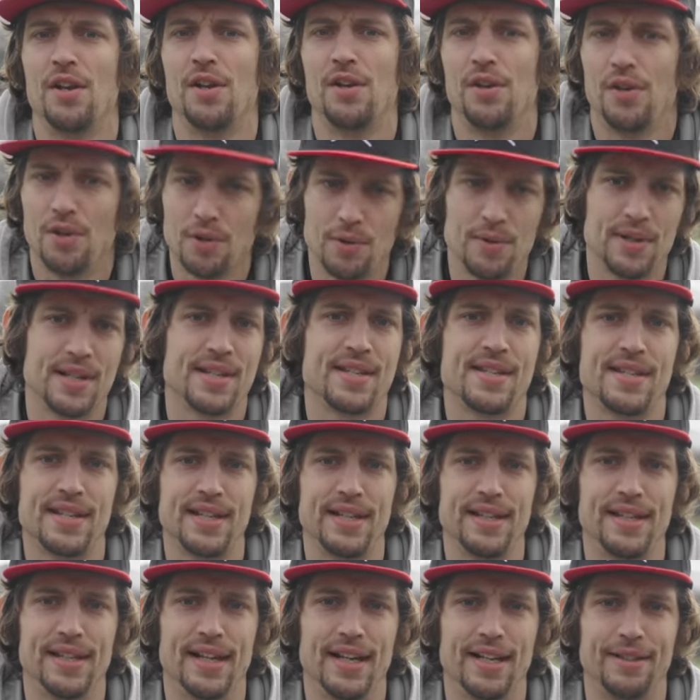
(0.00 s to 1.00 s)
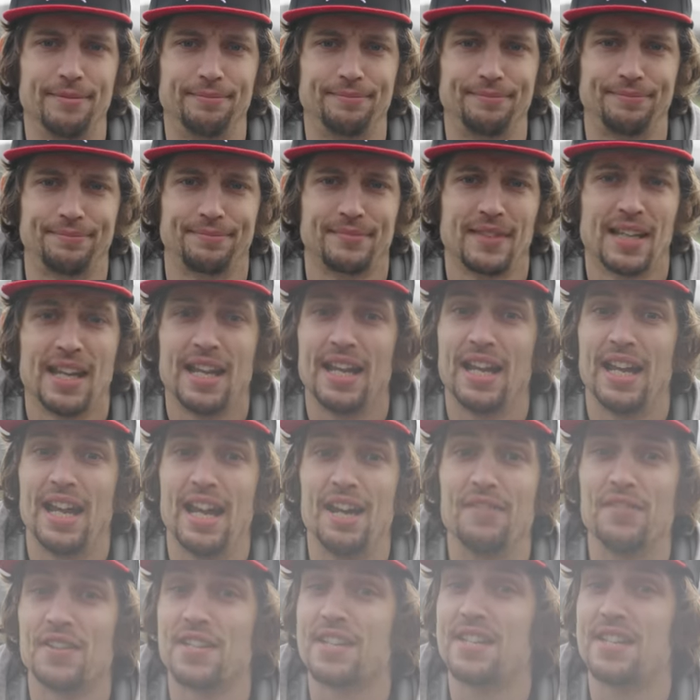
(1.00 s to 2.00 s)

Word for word: No one is seeing that. If a